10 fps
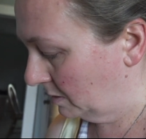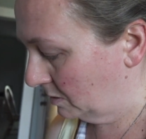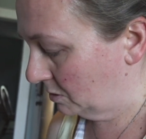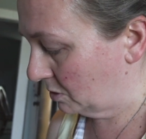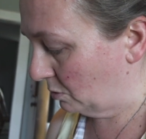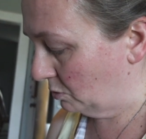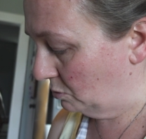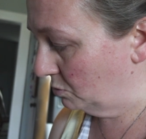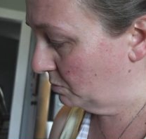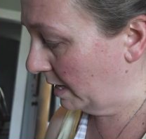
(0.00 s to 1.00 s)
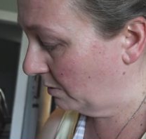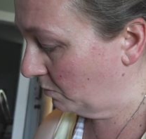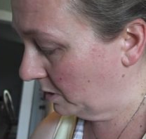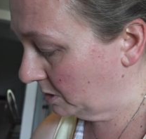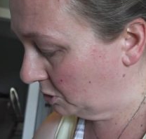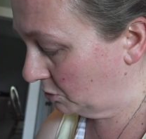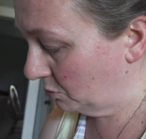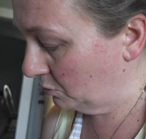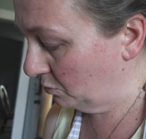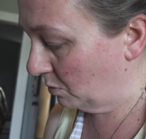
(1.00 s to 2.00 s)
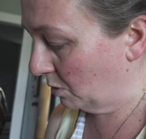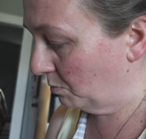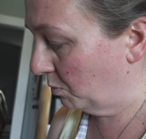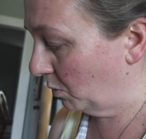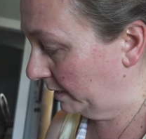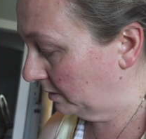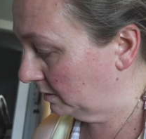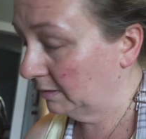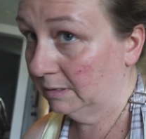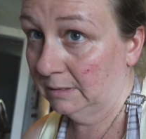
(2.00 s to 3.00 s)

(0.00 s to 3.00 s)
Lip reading: So you do not want to boil